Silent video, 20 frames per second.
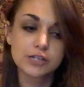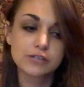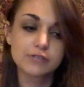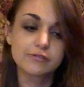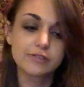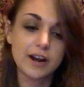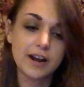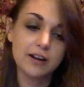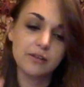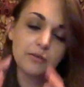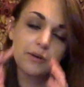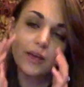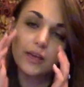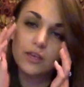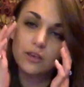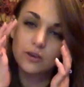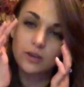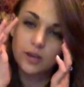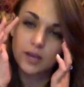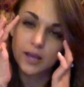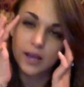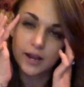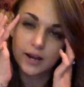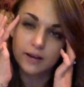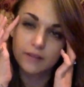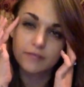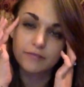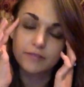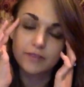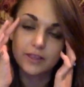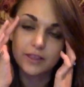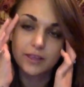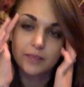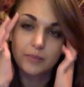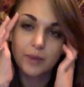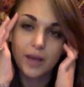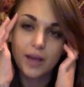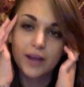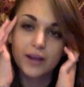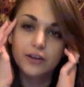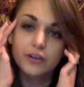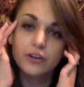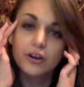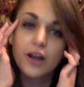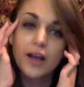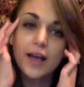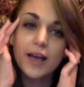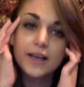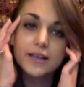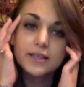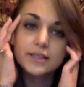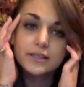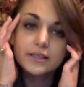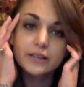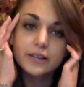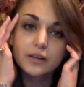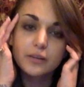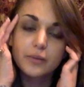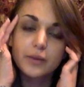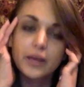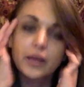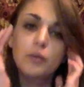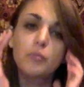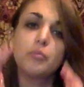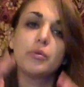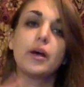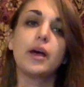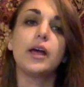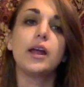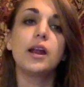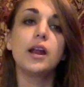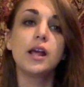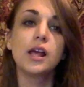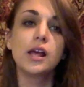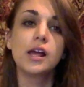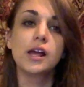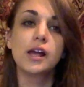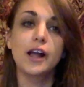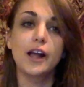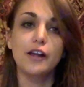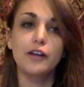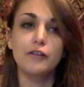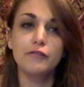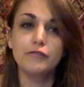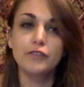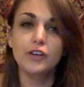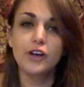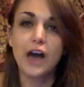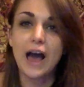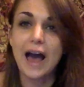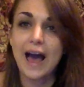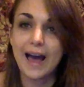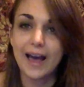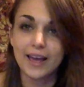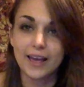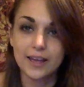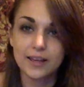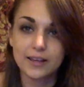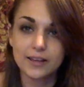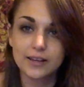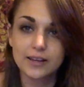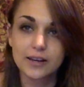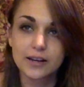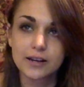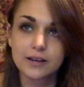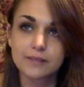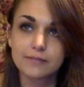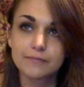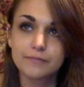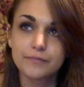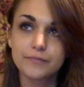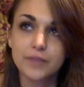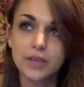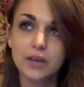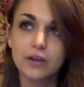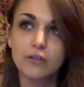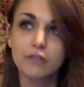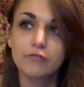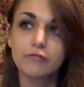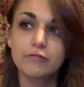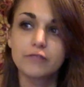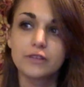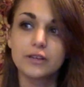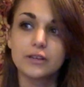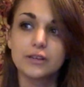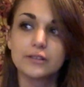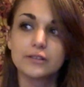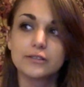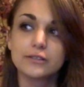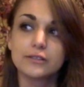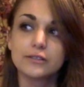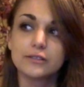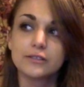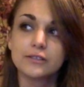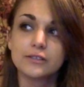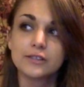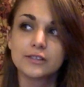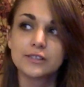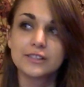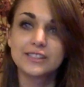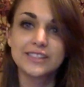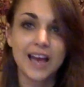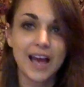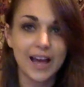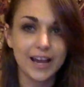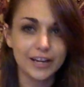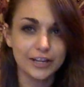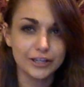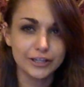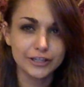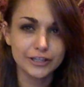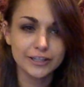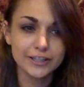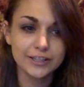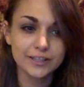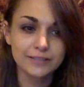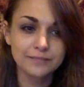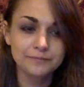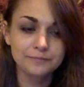Right away you can kind of feel it behind your eyes a little bit, but I don't feel high. I don't feel tired.